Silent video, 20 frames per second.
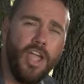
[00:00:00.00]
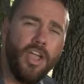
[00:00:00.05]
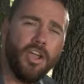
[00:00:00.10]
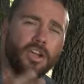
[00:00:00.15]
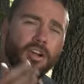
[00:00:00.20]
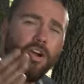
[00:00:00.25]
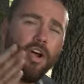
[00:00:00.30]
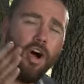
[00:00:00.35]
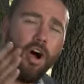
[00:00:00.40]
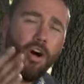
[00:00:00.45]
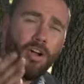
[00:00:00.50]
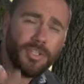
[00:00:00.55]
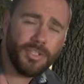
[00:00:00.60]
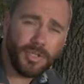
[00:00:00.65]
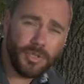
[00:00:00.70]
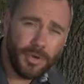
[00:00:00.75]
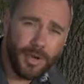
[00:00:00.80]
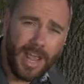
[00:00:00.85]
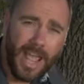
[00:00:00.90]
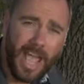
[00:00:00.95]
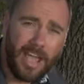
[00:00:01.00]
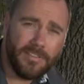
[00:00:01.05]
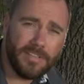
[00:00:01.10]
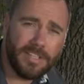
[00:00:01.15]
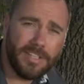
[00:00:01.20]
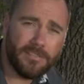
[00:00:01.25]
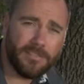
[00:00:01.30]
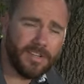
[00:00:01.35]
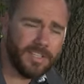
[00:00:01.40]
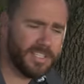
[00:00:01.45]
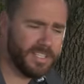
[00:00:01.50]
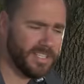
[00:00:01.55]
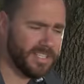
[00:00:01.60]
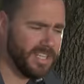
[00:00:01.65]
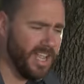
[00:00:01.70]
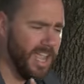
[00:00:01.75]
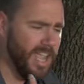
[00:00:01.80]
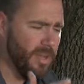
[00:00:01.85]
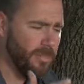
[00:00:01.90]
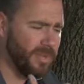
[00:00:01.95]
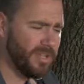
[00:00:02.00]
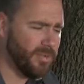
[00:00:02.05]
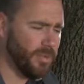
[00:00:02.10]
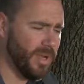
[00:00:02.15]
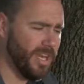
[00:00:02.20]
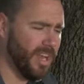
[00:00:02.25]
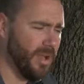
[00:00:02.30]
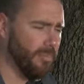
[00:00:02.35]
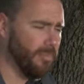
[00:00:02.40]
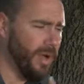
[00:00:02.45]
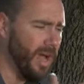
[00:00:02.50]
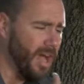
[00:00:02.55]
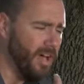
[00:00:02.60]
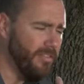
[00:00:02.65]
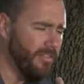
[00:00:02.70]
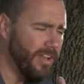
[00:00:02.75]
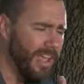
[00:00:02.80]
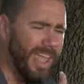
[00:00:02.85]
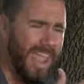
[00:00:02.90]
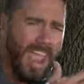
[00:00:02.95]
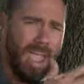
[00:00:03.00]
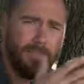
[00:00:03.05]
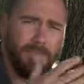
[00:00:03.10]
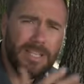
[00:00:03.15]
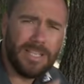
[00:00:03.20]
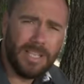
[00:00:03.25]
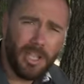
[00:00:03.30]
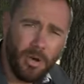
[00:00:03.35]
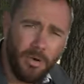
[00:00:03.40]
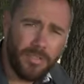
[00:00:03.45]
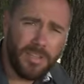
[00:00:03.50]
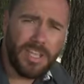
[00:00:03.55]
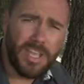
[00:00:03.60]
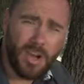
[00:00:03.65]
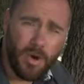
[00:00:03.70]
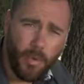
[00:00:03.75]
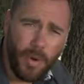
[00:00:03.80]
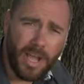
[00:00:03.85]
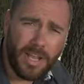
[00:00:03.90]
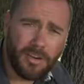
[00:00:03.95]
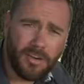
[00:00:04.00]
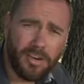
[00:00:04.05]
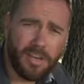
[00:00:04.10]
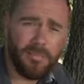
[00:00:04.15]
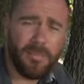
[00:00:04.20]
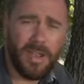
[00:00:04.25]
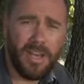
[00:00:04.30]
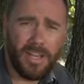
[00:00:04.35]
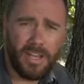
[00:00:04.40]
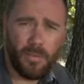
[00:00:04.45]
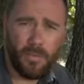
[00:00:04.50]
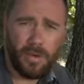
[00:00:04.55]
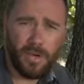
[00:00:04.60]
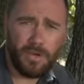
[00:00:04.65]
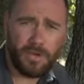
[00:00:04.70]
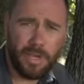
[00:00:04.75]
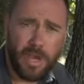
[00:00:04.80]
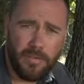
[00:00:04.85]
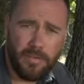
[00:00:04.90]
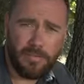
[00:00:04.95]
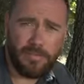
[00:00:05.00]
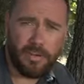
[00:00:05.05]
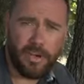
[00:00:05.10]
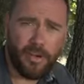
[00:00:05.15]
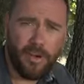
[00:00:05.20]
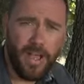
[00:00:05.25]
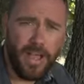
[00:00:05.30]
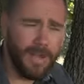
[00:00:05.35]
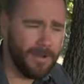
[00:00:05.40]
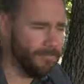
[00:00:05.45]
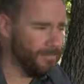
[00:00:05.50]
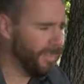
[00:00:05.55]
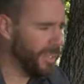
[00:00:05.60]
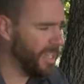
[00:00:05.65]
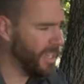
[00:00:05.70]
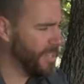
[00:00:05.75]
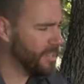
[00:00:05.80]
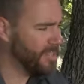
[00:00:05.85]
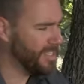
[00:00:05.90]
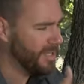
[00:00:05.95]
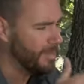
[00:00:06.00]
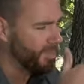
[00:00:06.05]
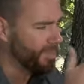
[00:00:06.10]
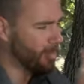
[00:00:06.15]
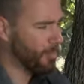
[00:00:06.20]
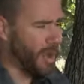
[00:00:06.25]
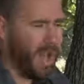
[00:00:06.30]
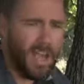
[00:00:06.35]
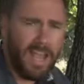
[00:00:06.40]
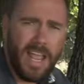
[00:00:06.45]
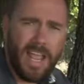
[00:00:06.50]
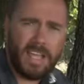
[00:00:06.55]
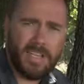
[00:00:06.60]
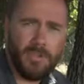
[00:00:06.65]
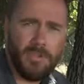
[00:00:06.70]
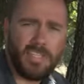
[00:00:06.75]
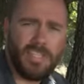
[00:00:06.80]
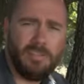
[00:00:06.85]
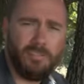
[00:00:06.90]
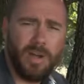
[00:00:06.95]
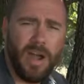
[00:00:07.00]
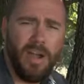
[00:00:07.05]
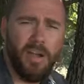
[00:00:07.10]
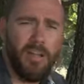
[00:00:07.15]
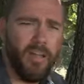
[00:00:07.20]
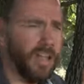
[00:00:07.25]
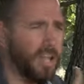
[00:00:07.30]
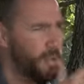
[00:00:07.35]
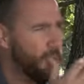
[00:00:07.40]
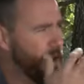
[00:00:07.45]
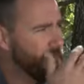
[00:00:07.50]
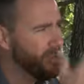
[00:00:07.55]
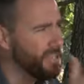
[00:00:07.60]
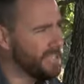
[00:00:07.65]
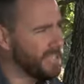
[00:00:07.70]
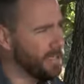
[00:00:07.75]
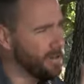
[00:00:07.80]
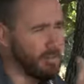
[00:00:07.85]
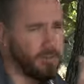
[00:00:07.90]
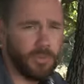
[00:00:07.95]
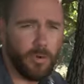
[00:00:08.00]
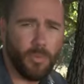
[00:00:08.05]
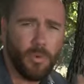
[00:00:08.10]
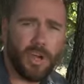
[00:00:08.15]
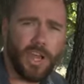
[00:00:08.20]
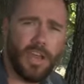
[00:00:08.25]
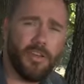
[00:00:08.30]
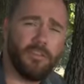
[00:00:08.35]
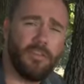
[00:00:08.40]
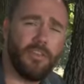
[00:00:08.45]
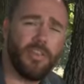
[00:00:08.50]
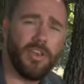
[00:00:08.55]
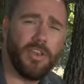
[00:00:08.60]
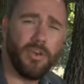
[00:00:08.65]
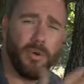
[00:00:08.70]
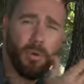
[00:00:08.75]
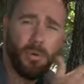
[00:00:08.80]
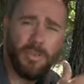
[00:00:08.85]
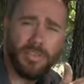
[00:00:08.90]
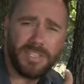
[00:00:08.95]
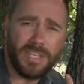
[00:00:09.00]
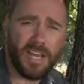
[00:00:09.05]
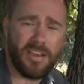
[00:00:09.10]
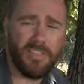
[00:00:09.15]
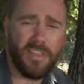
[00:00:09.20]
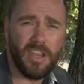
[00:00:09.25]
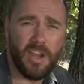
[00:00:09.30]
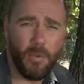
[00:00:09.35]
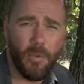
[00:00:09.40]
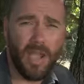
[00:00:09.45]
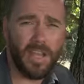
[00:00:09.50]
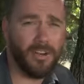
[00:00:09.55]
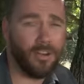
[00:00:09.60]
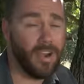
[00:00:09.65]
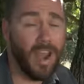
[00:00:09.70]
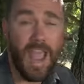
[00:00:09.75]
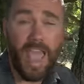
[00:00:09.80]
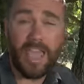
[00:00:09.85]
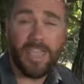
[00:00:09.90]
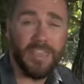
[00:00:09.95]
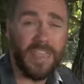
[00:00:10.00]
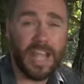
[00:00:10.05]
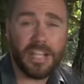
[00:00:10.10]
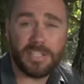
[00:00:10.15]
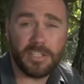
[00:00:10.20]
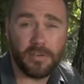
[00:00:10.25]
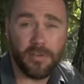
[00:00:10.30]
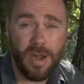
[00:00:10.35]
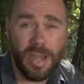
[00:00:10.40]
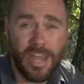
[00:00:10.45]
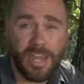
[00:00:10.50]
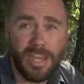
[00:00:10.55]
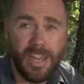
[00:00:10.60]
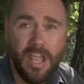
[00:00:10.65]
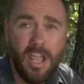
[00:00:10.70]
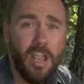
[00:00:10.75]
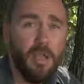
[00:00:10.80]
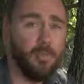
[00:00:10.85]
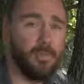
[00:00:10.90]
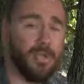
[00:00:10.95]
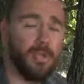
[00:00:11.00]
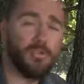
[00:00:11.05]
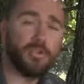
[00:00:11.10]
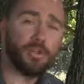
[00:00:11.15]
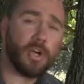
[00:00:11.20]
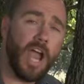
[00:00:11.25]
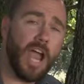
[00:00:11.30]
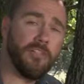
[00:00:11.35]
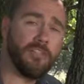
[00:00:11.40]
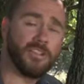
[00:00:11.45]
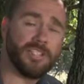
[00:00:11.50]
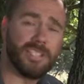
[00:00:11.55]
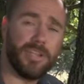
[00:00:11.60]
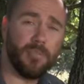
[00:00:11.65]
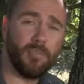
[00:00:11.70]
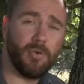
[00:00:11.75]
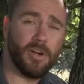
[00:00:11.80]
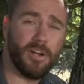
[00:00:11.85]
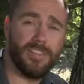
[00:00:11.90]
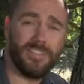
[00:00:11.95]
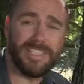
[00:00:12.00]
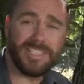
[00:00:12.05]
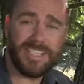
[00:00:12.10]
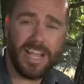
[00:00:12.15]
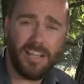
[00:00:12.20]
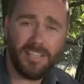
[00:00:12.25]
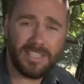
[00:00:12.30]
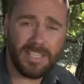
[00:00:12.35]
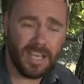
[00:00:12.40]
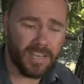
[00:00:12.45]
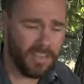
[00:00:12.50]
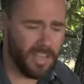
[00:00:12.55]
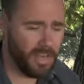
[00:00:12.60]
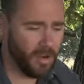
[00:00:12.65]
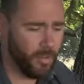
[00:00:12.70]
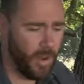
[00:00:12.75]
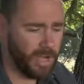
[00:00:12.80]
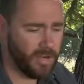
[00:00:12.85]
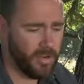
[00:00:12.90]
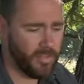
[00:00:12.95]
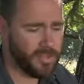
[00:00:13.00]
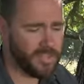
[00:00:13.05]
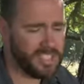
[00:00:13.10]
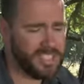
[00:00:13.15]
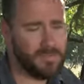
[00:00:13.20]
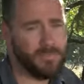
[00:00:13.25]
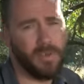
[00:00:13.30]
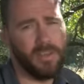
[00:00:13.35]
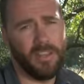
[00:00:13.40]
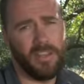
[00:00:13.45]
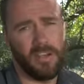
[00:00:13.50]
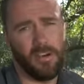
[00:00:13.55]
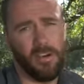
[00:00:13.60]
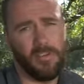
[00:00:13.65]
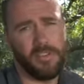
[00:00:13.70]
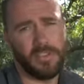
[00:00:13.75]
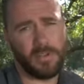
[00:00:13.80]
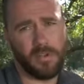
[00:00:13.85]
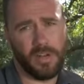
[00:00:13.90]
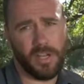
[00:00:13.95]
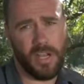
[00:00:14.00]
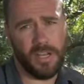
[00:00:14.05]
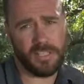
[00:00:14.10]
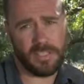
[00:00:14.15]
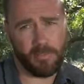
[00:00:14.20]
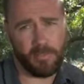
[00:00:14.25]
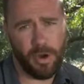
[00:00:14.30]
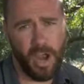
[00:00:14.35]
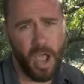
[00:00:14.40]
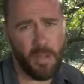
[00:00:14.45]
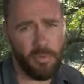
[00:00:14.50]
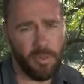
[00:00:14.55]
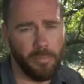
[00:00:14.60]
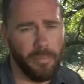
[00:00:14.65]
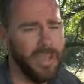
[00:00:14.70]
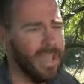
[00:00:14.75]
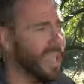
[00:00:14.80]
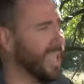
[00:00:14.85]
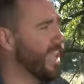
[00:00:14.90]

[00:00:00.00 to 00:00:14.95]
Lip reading: You're also going to have differences between above and below the equator depending on where you travel for your hunt. You see, with a right-hand twist barrel and you have it zeroed for working for the north side of the equator, that's great. But you travel somewhere to the south side of the equator and the spin of the earth is going to cause a problem.